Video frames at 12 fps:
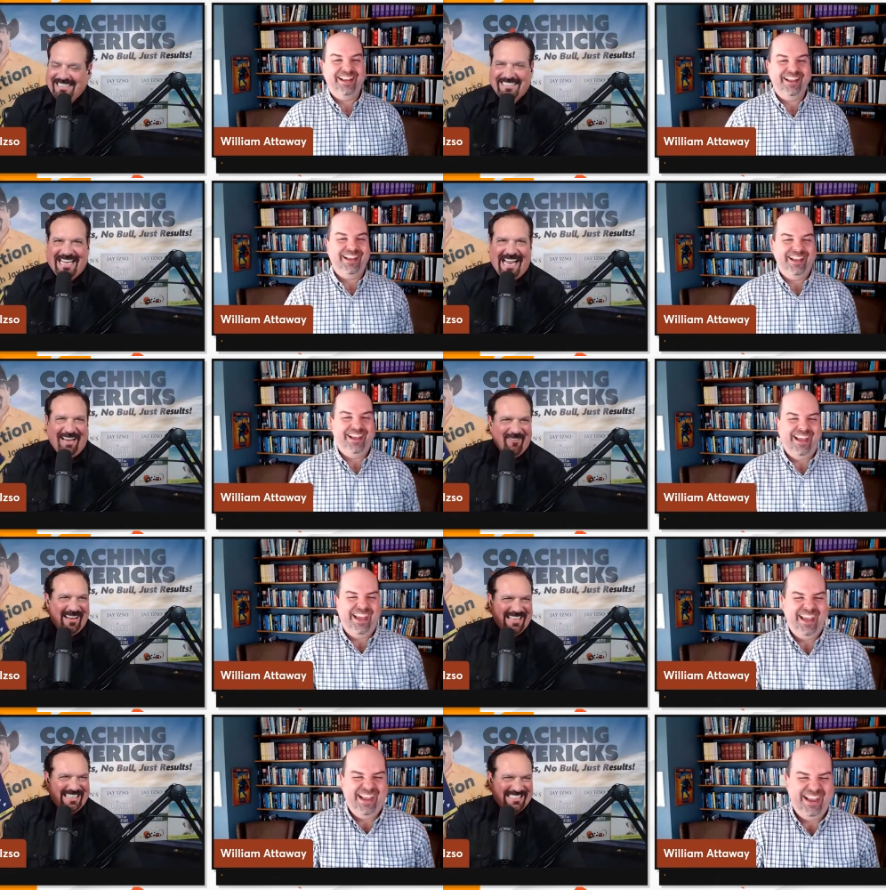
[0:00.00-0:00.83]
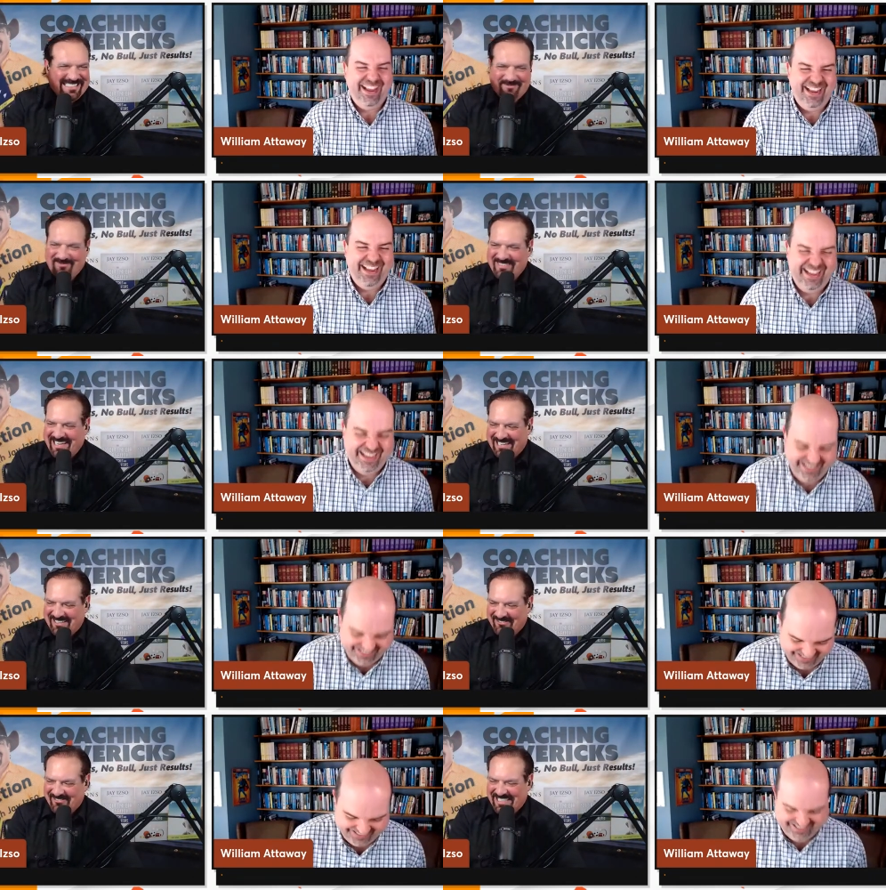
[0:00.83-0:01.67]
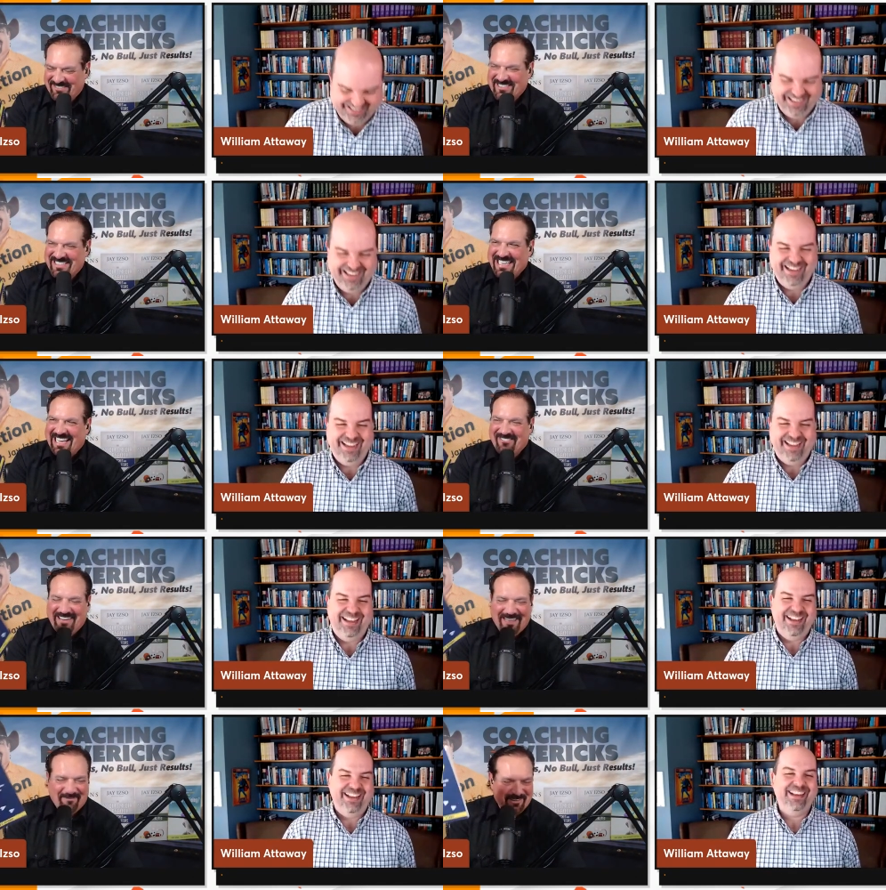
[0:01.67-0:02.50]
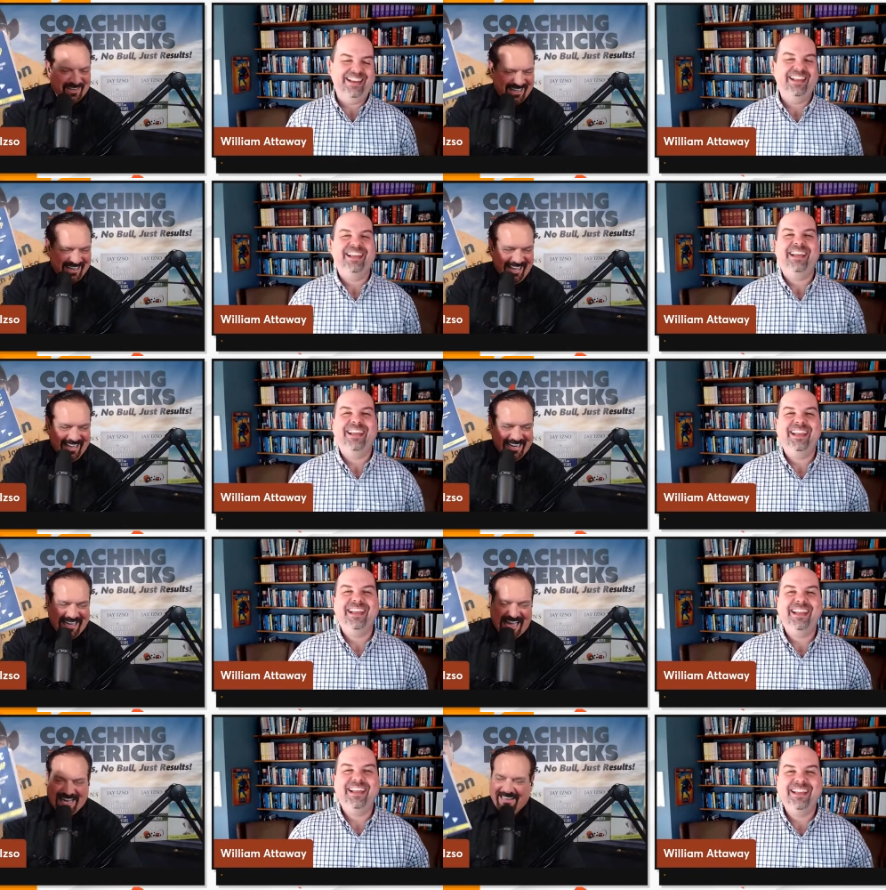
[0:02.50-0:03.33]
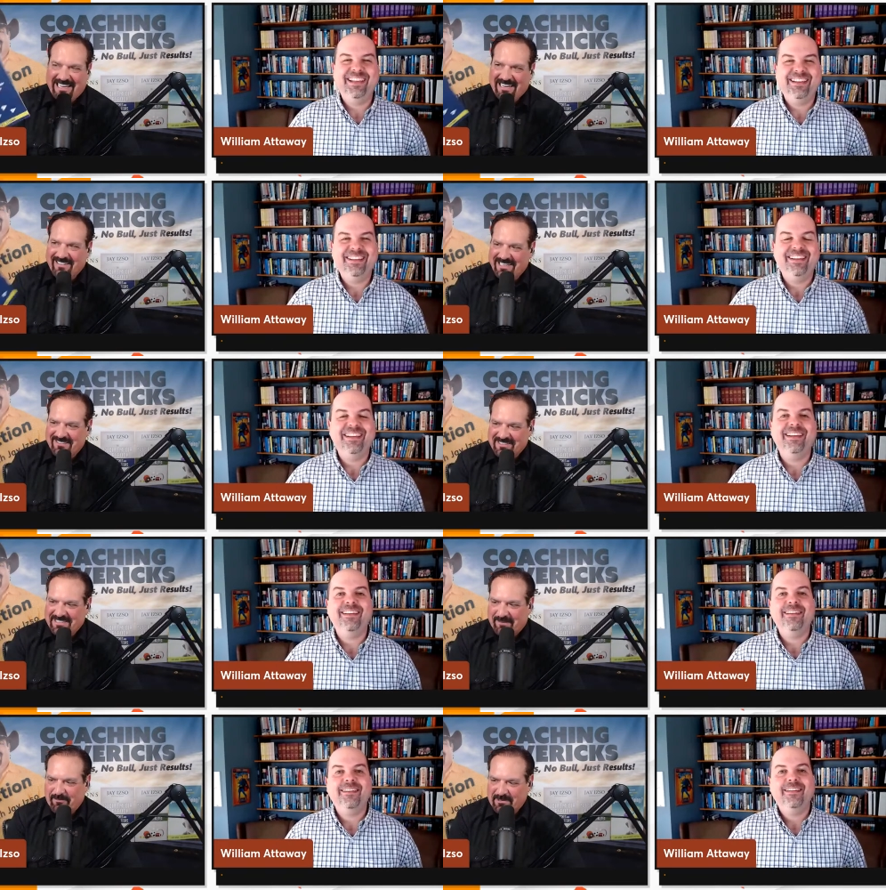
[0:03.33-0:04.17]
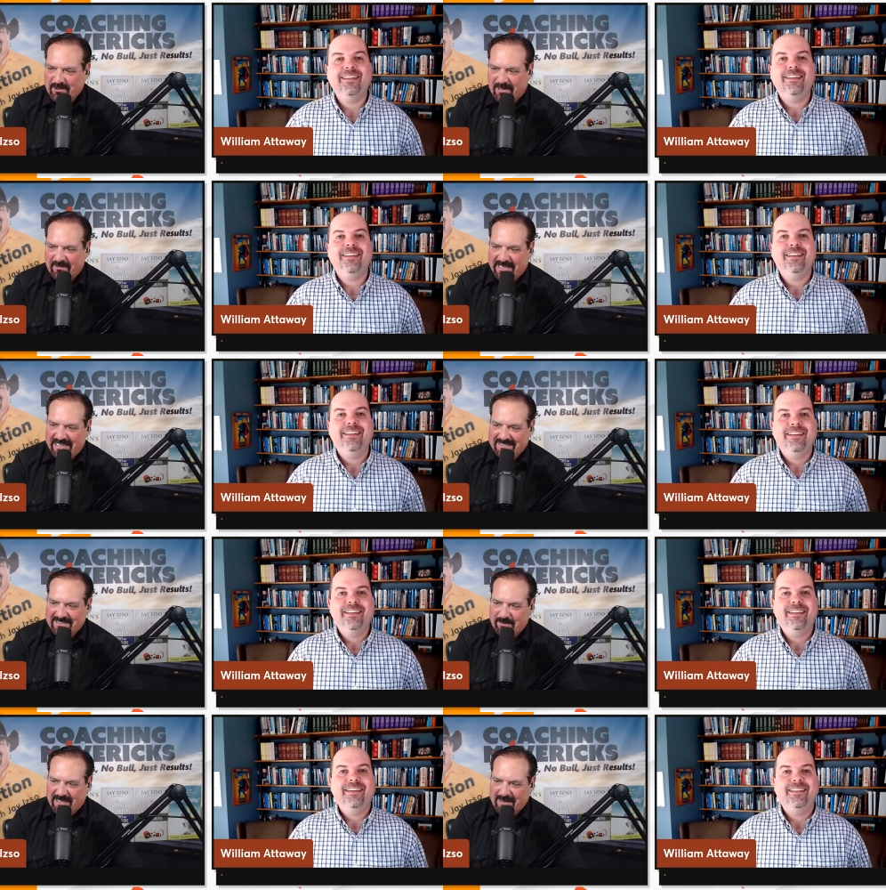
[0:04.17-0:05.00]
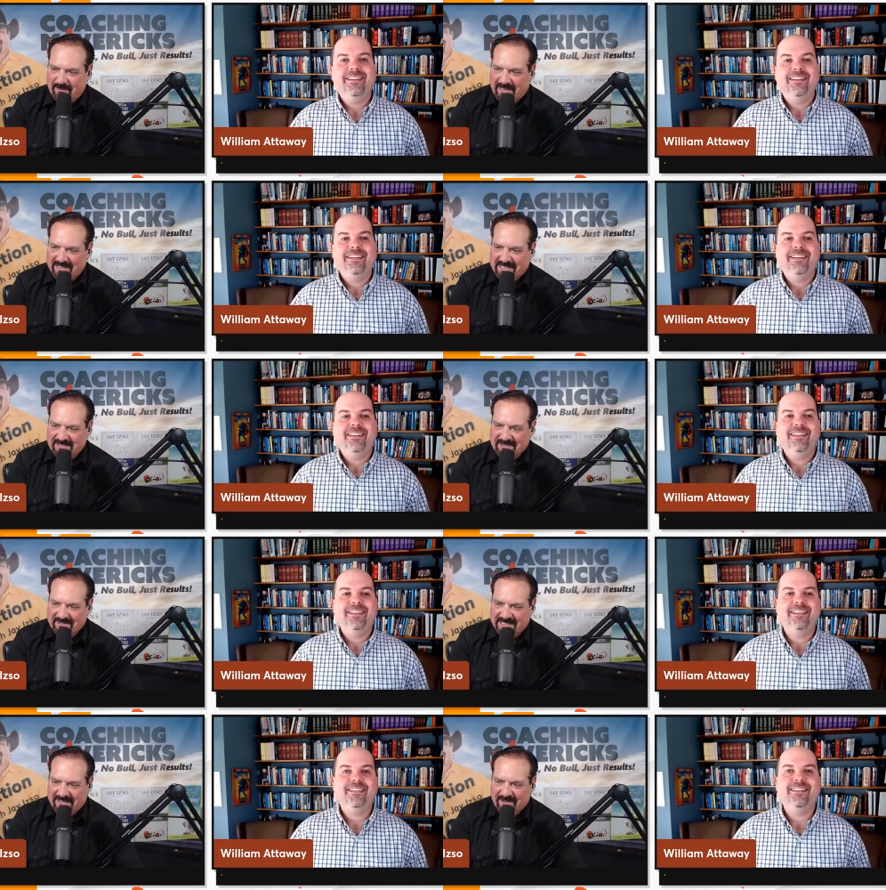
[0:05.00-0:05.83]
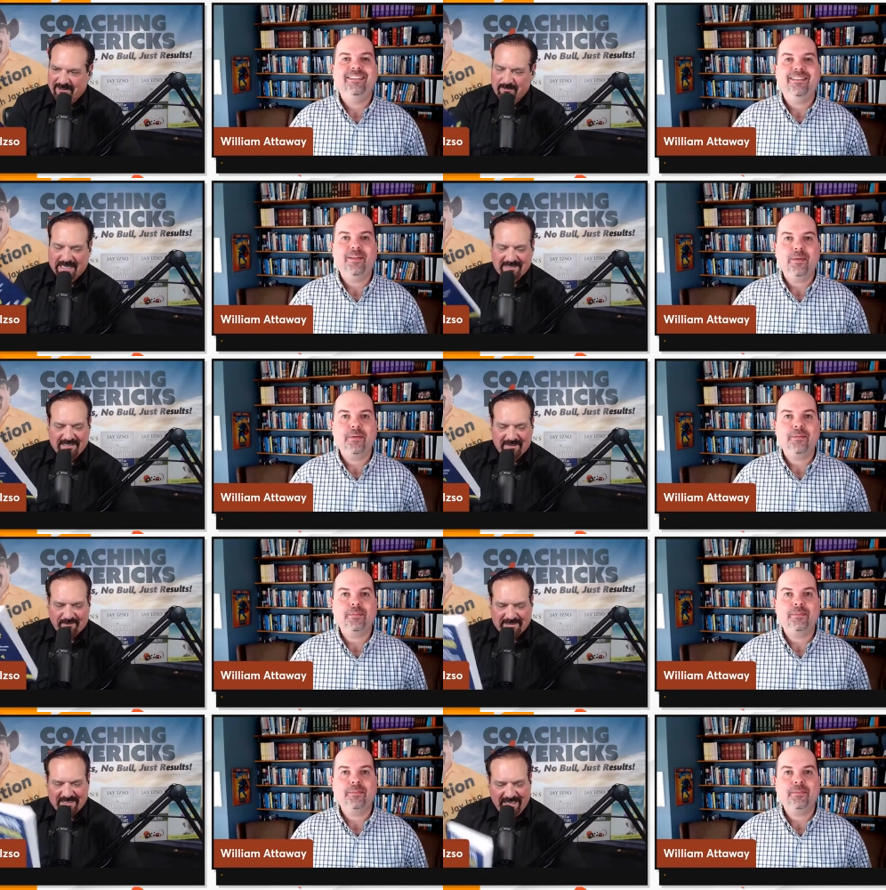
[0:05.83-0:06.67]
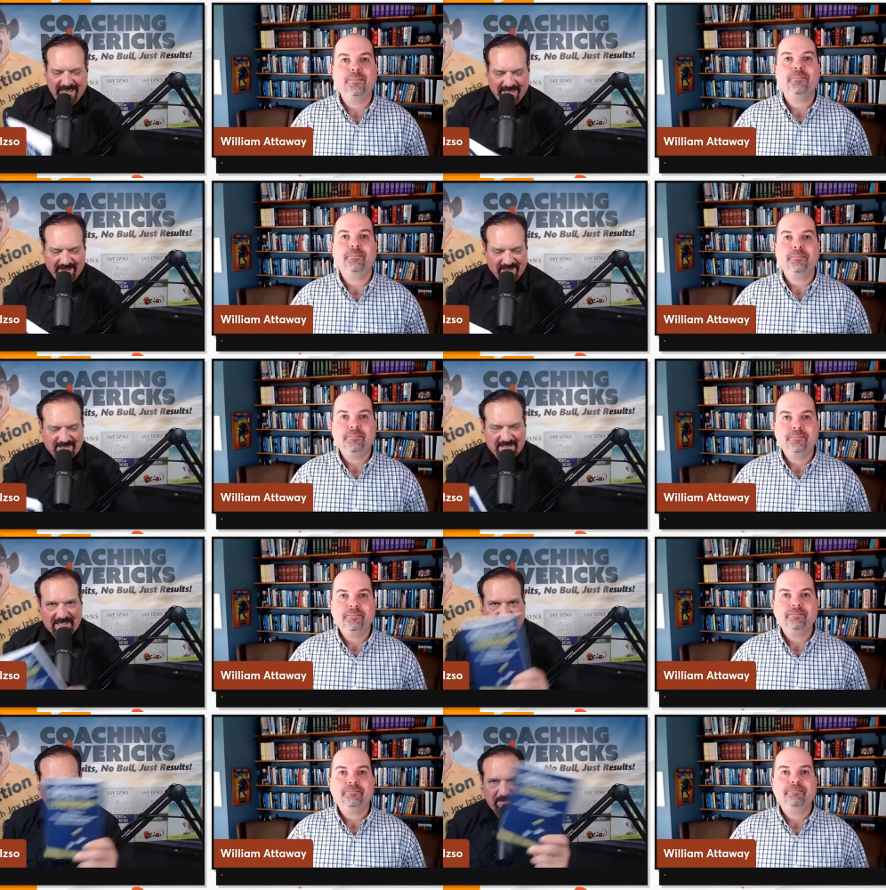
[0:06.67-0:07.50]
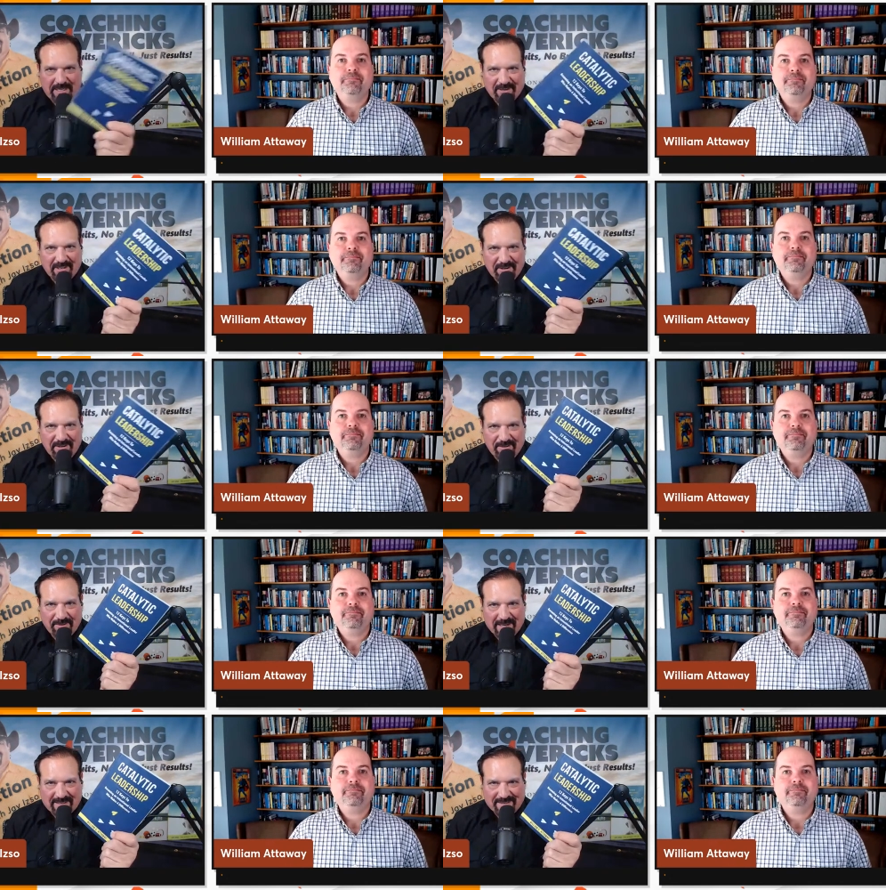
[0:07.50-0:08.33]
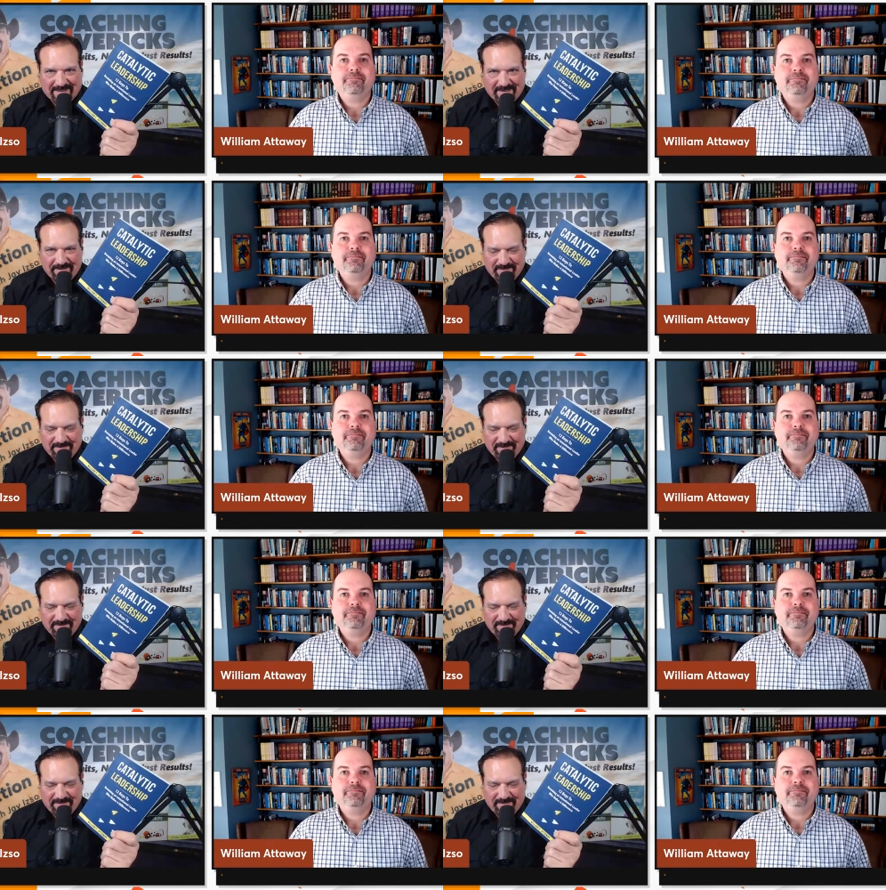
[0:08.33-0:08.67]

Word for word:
Speaker 1: his name is dr william c Attaway. the book catalytic leadership 12 keys to becoming intentional leader makes a difference you're listening to him here on a new direction